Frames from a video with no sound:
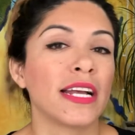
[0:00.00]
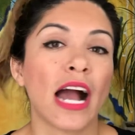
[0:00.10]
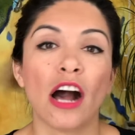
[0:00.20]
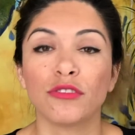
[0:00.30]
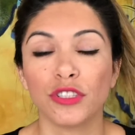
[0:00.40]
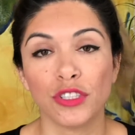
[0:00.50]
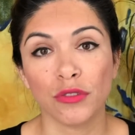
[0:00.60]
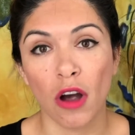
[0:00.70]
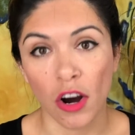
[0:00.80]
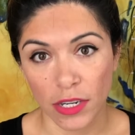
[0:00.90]
how to do
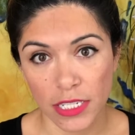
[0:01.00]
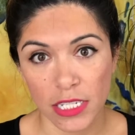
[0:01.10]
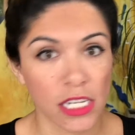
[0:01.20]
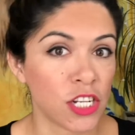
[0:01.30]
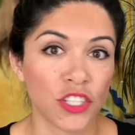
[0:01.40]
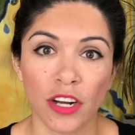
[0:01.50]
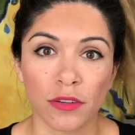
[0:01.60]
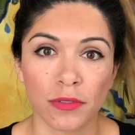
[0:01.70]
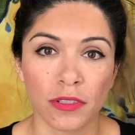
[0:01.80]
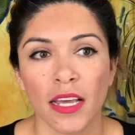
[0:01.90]
art in
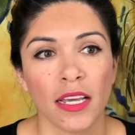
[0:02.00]
general.